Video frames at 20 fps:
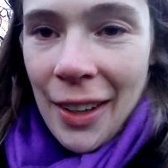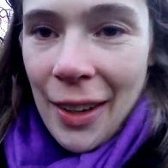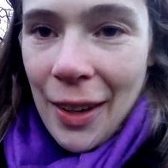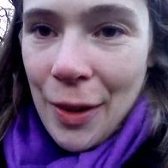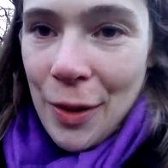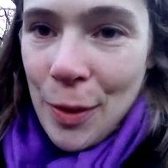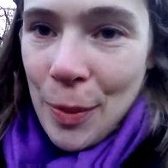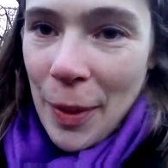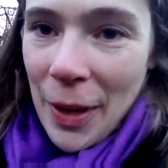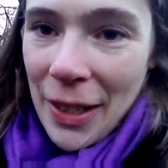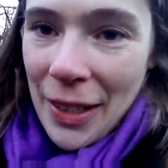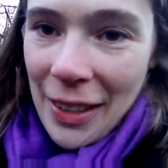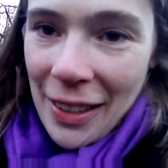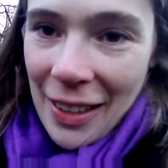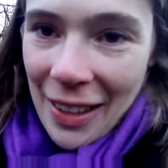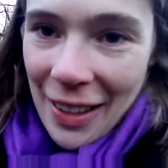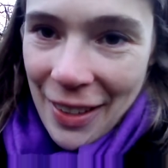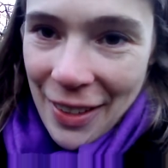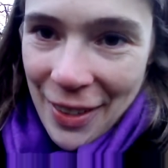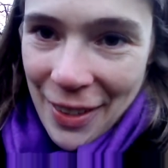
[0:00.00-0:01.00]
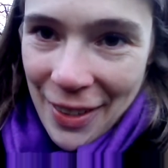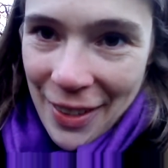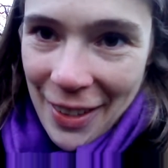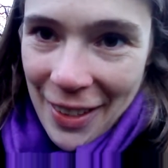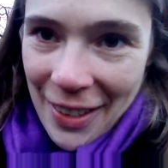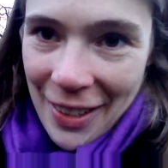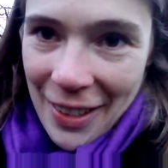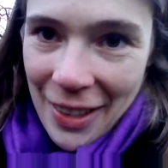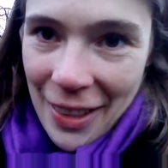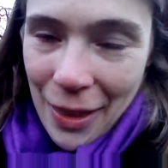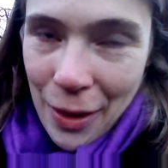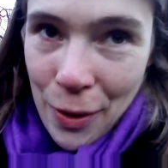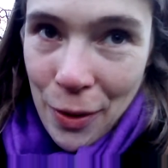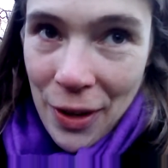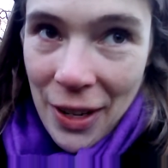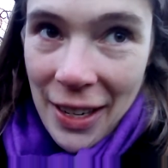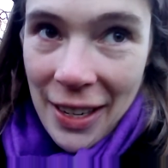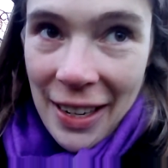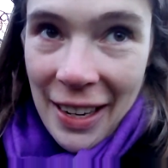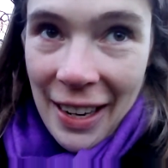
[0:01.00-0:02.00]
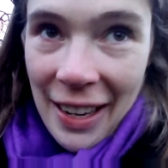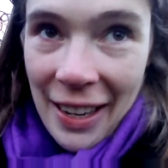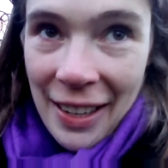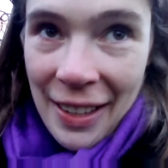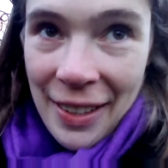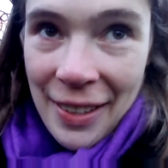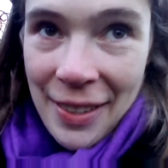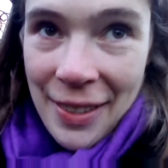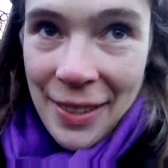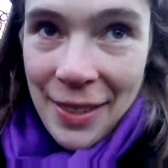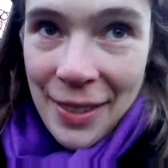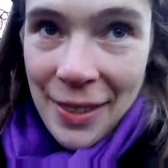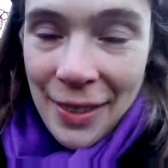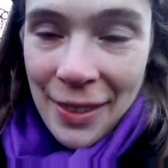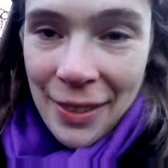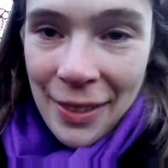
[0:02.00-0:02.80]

I spent the last three days